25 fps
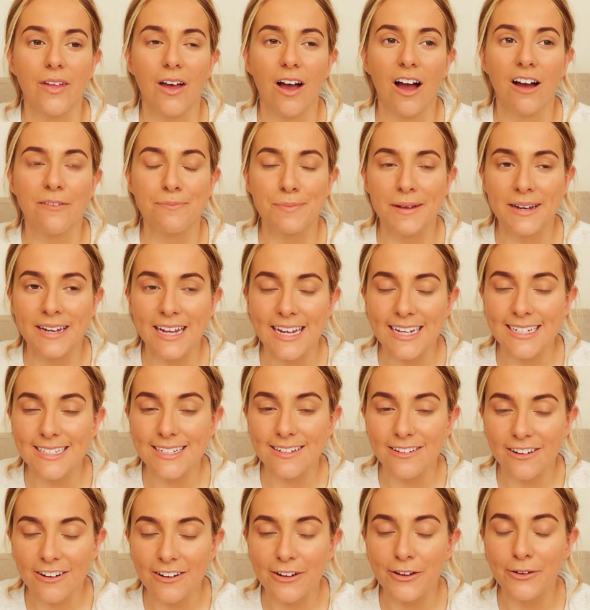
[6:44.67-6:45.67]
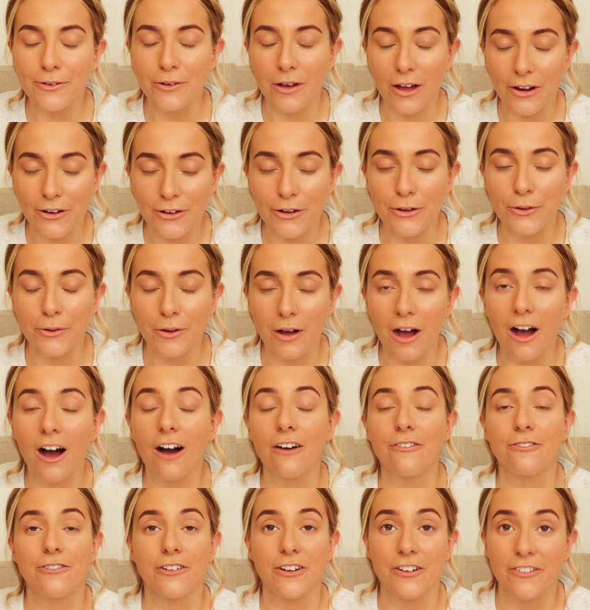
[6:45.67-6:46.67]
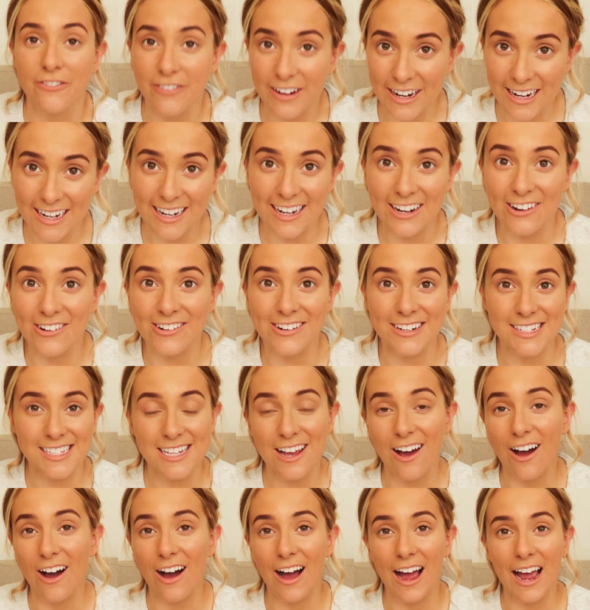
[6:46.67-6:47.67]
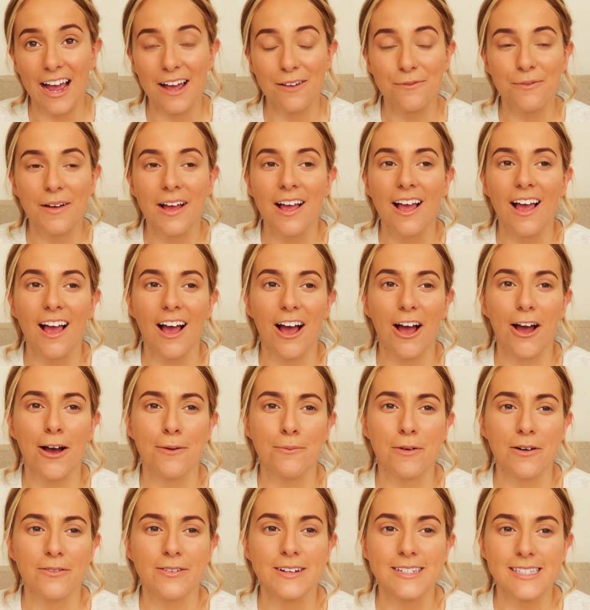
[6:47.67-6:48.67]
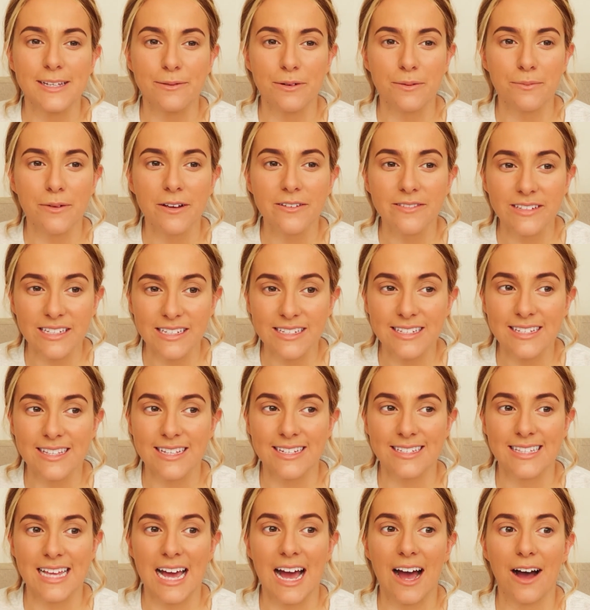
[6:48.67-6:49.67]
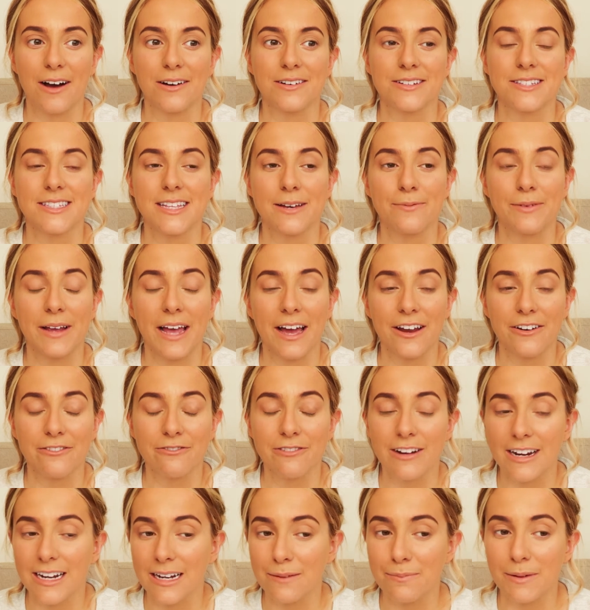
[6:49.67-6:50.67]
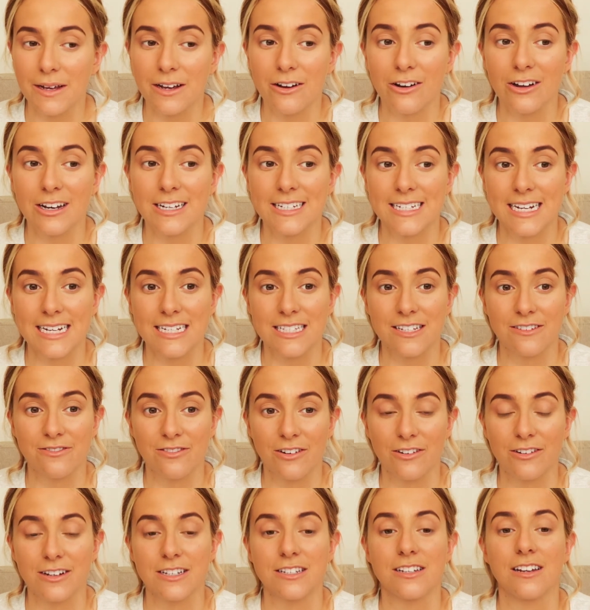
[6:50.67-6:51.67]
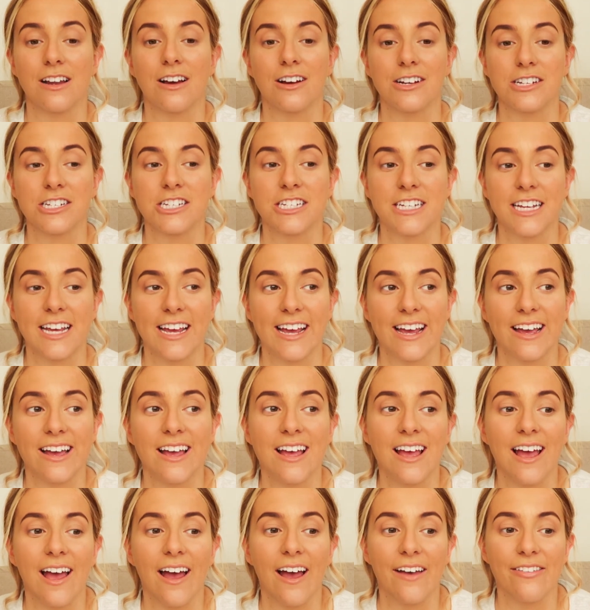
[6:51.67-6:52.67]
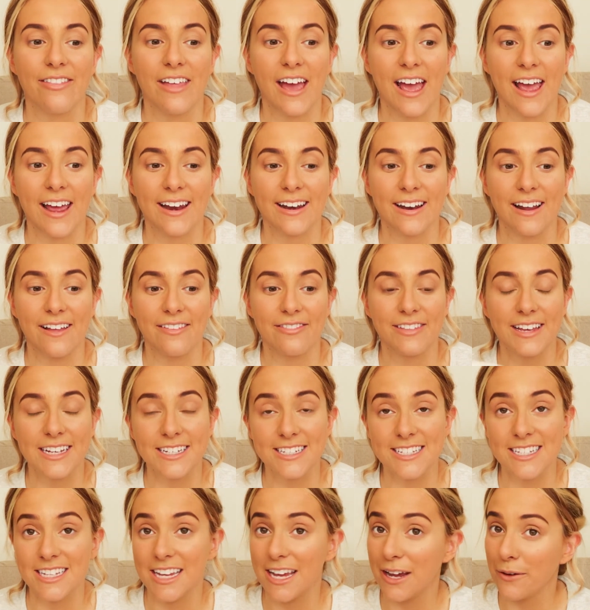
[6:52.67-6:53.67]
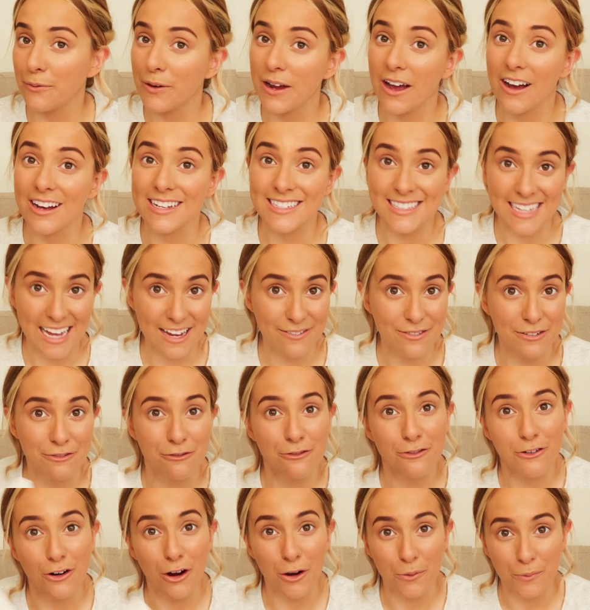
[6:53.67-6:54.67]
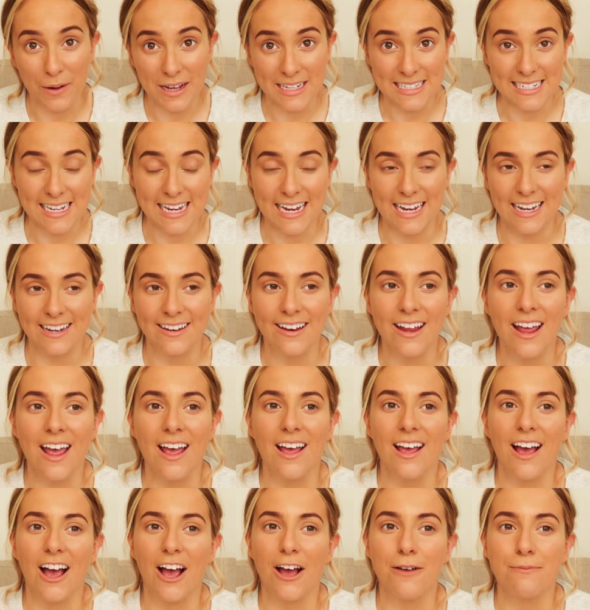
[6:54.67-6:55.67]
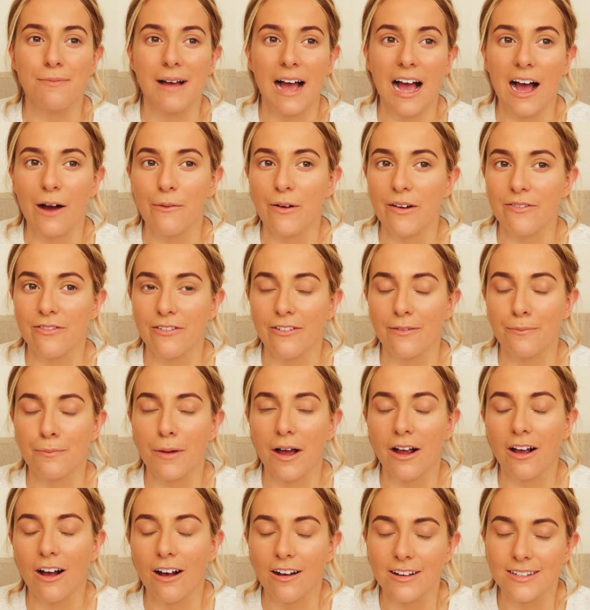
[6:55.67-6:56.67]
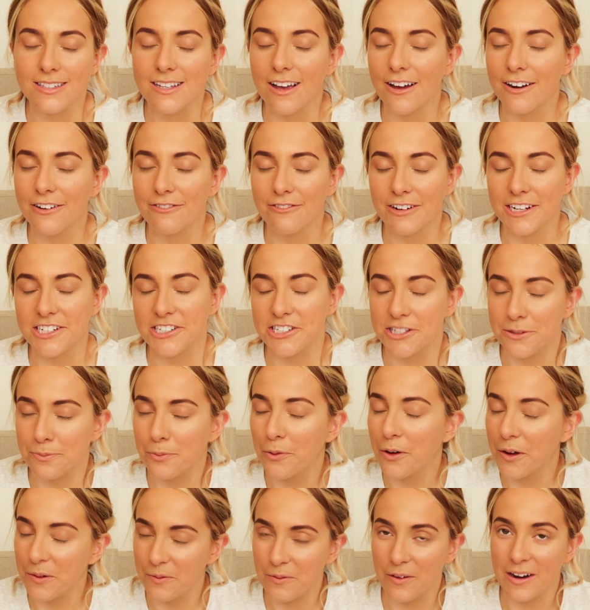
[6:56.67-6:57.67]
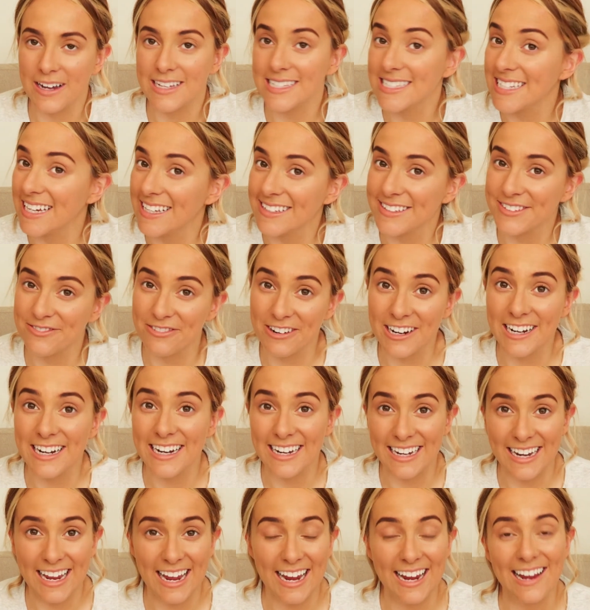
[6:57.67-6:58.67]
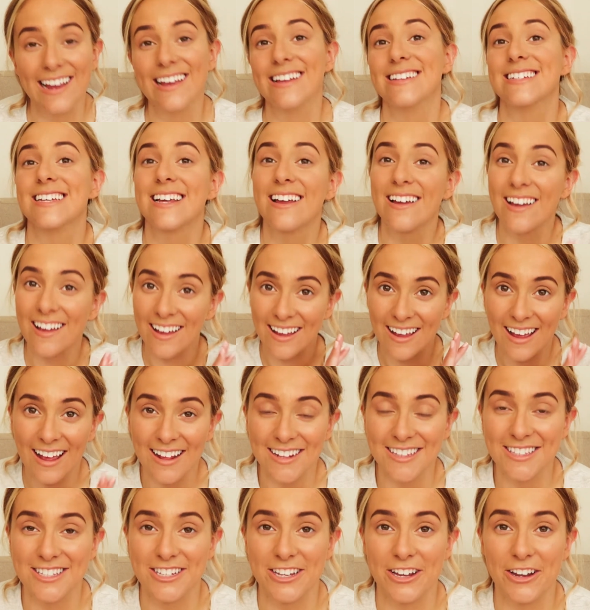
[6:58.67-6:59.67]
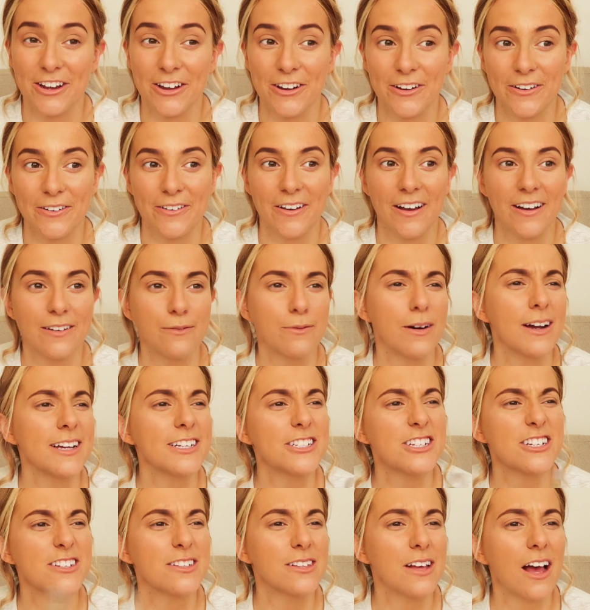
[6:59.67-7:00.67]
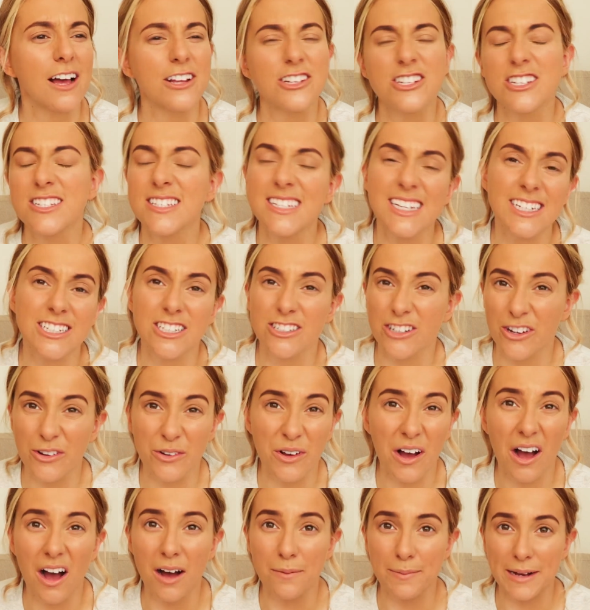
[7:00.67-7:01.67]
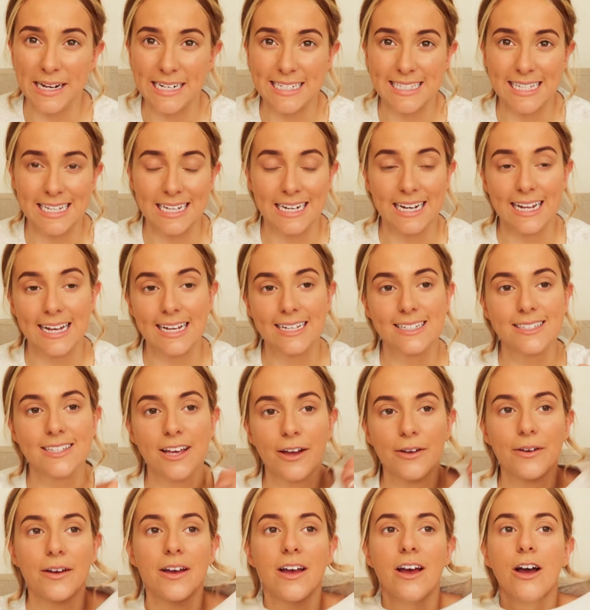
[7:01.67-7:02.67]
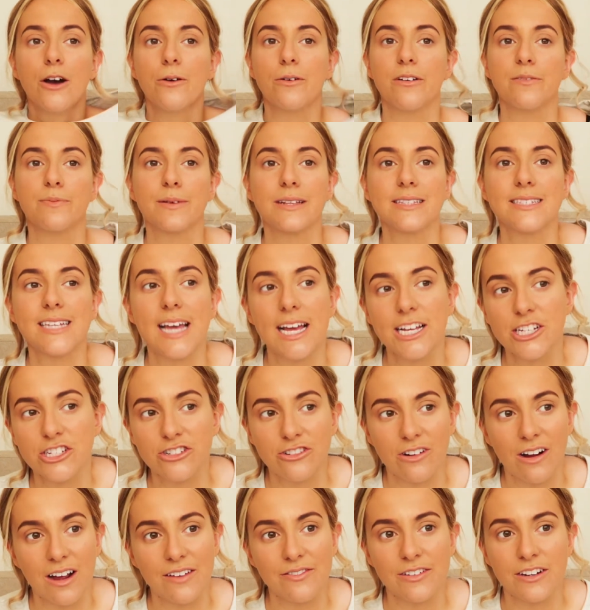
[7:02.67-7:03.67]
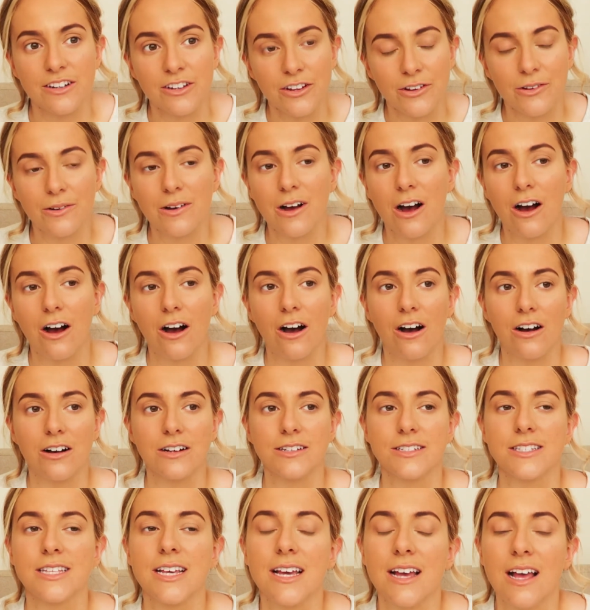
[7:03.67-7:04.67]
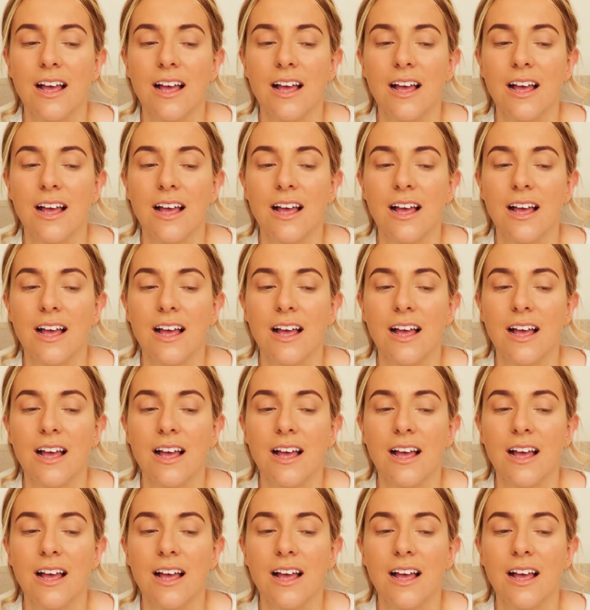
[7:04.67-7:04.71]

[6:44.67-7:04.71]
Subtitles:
I've been needing a new car for a really long time. Obviously we moved into this house, then we had a really big holiday to Florida last year, then this year we are saving for our wedding. However, my car's kind of reached the point where it does really need to, I just need a new car basically. So we've been test driving new cars,